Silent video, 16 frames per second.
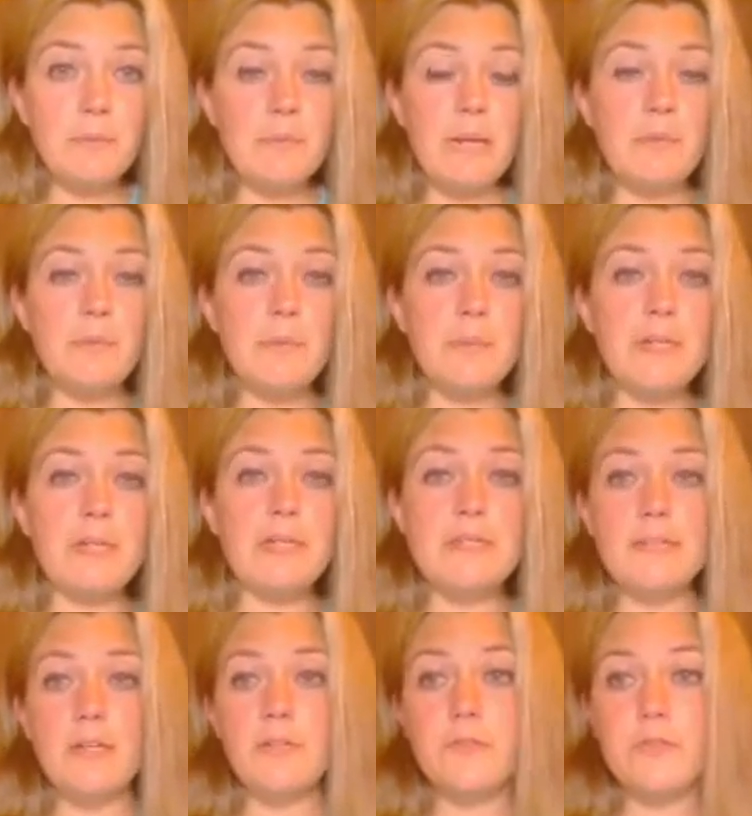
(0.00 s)
Peppermint in
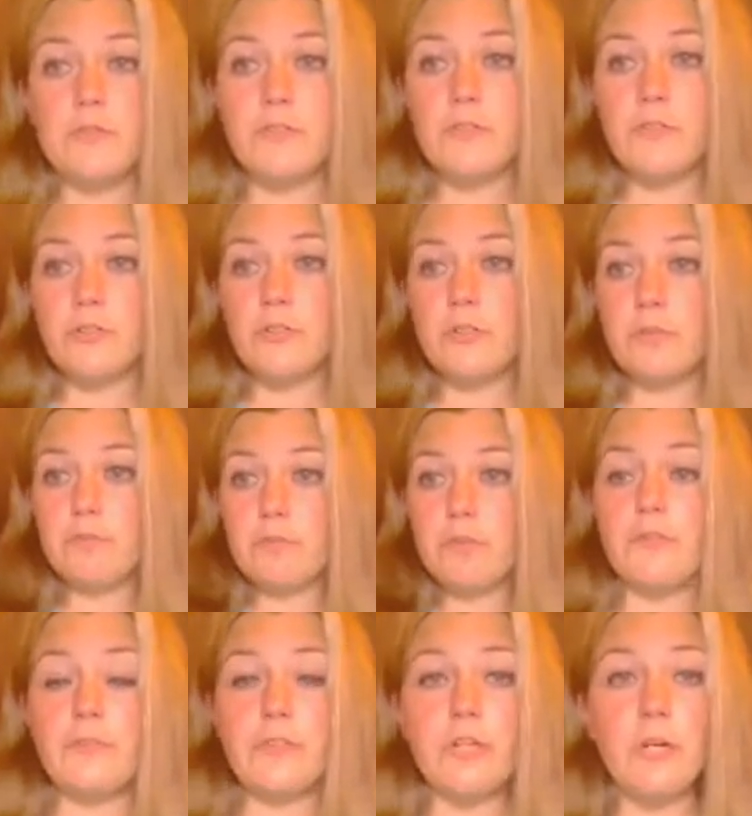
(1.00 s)
itself is usually
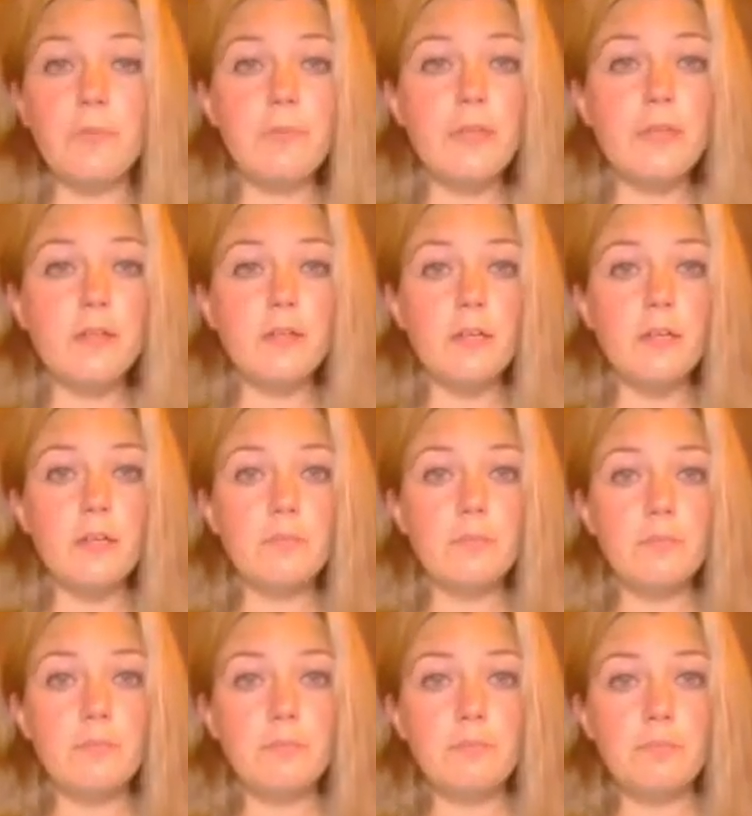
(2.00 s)
good for helping
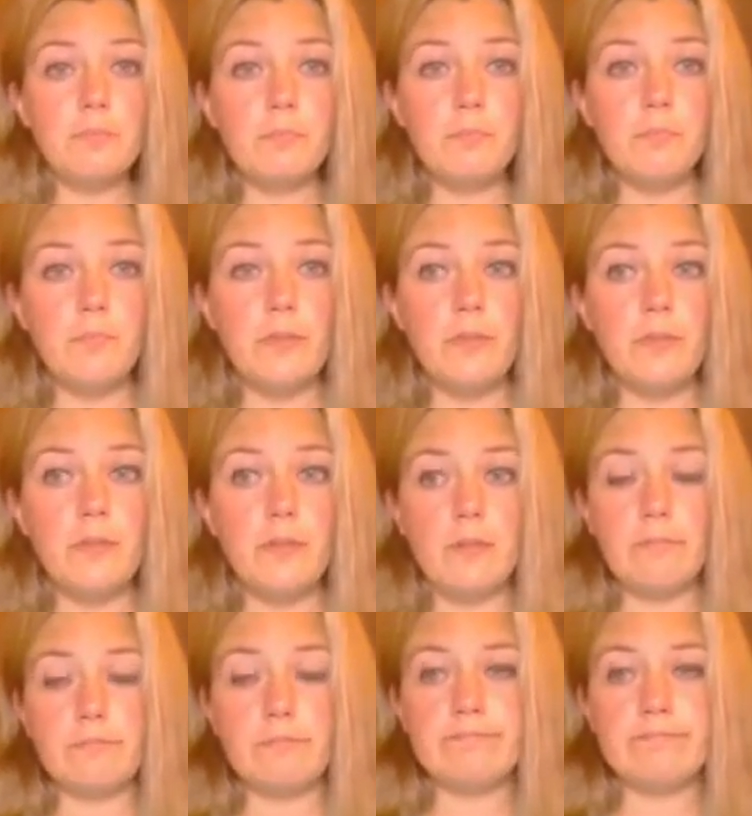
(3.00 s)
with
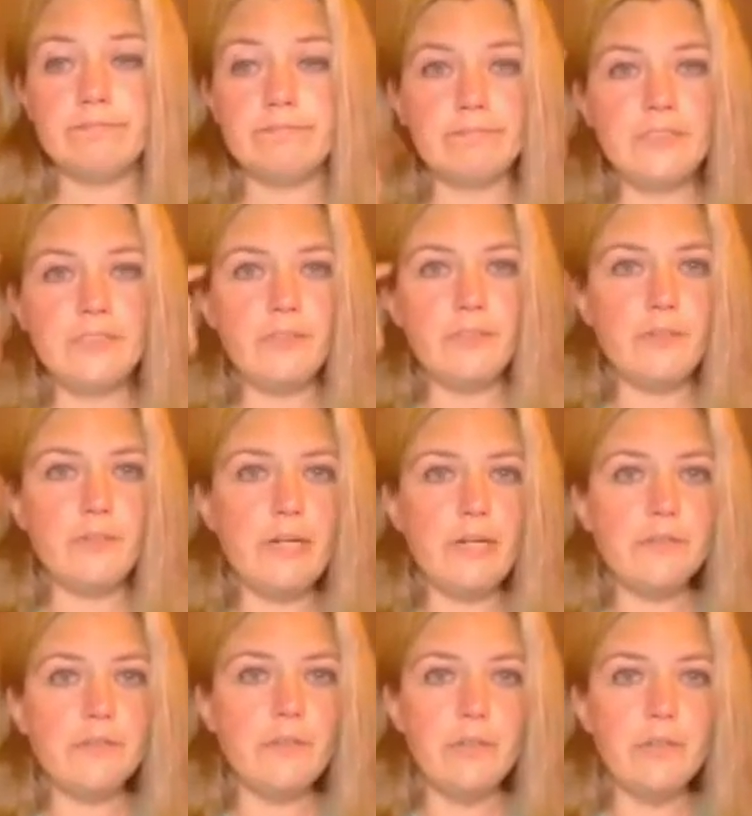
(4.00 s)
if your
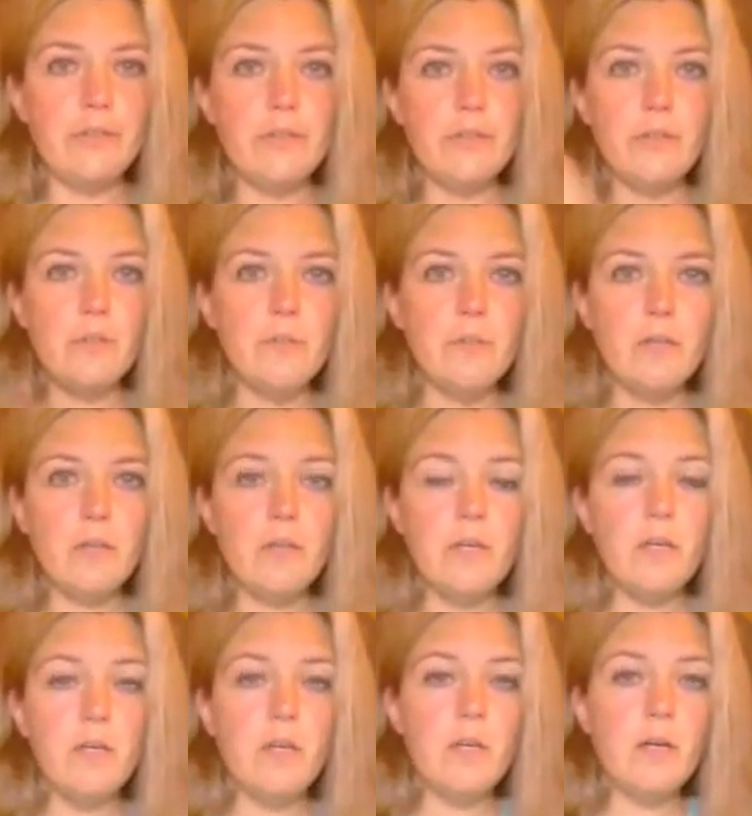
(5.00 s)
head's hurting or something.
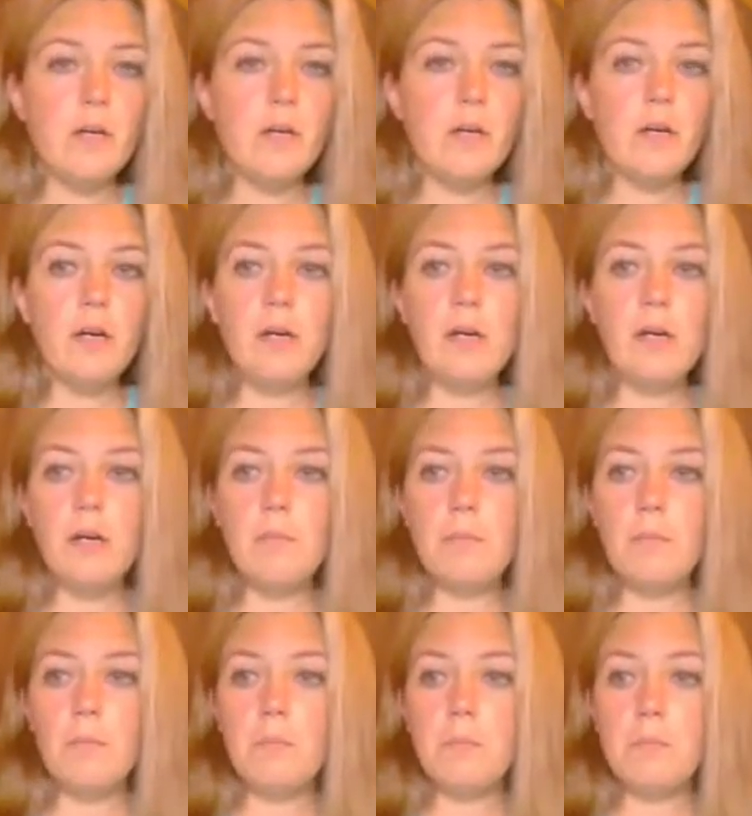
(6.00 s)

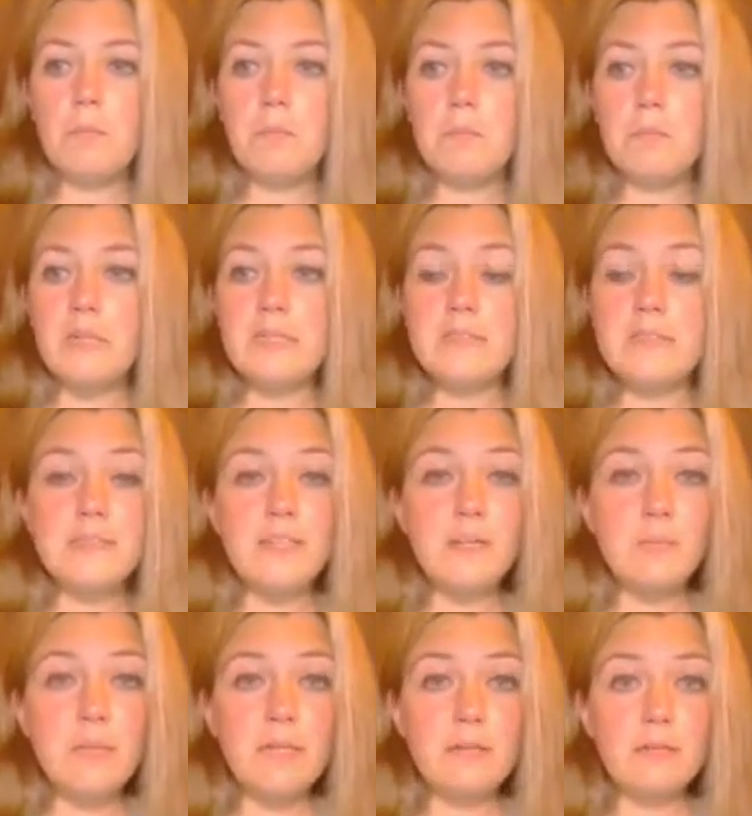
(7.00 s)
And
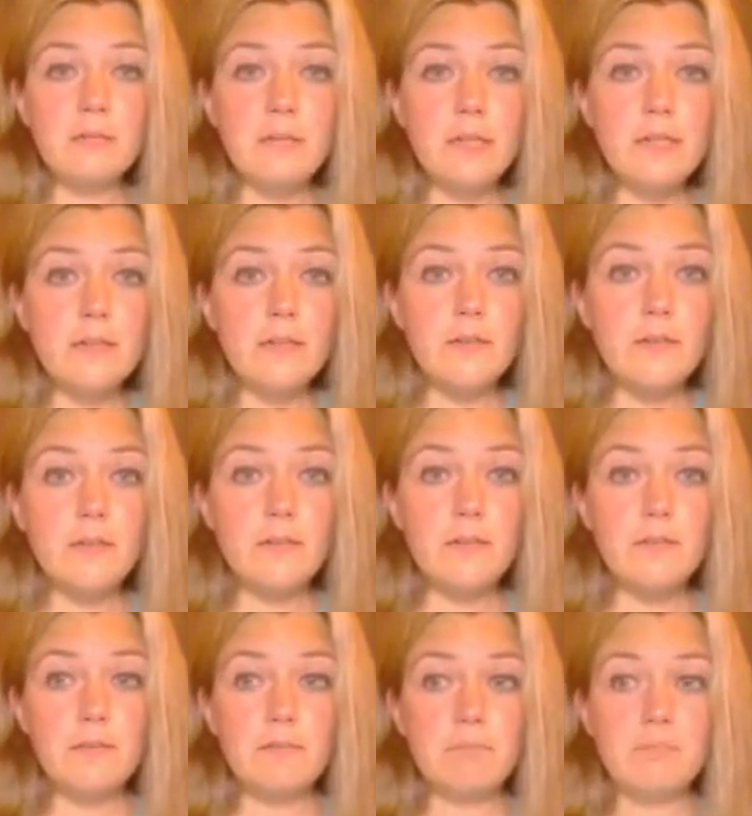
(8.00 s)
cinnamon
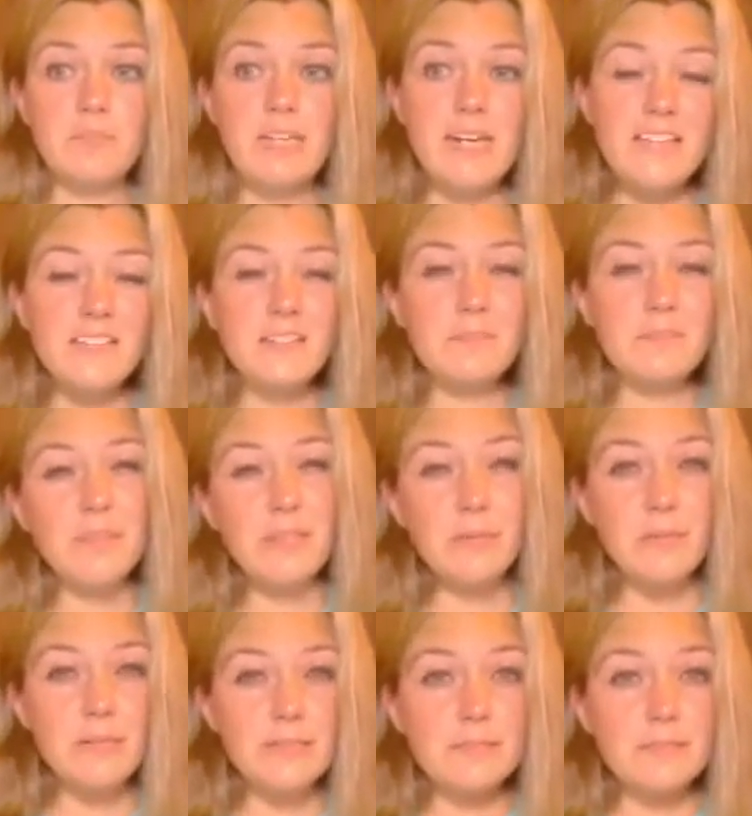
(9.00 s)
kind of has a
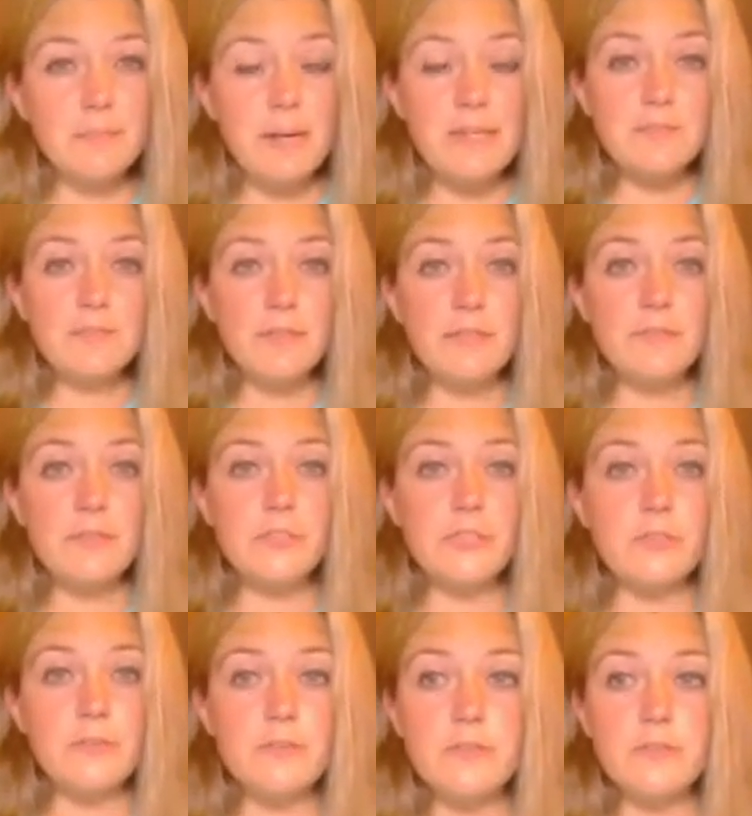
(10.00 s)
big red spice flavor
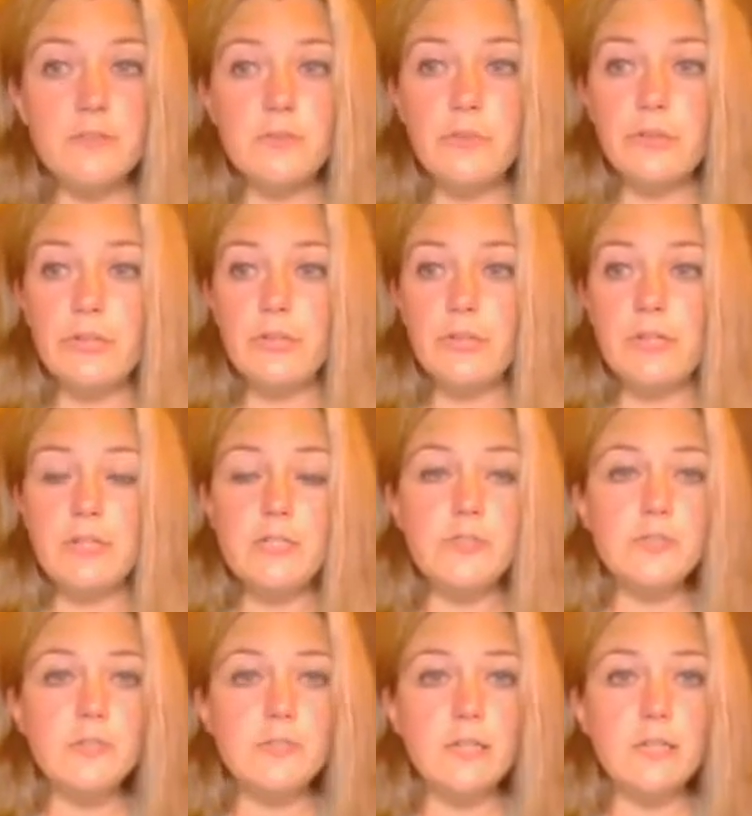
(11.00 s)
to it, so it's a really good,
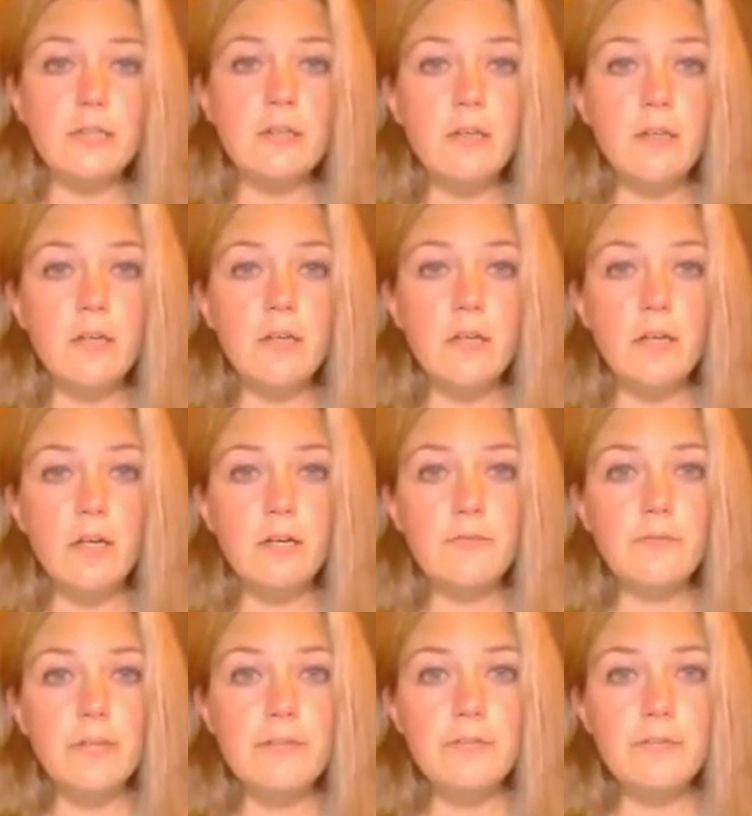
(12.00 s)
interesting
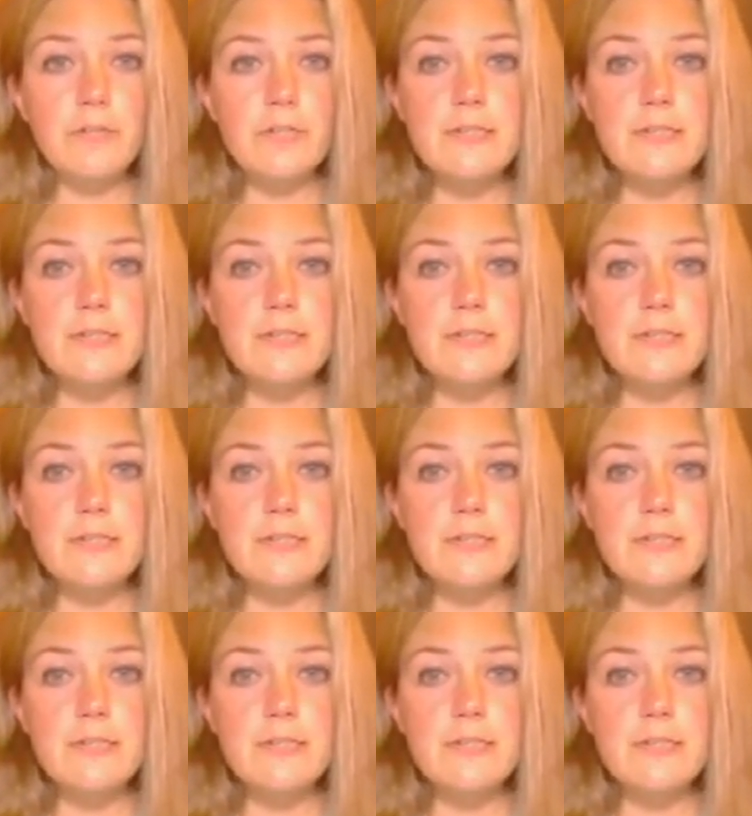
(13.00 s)
flavor.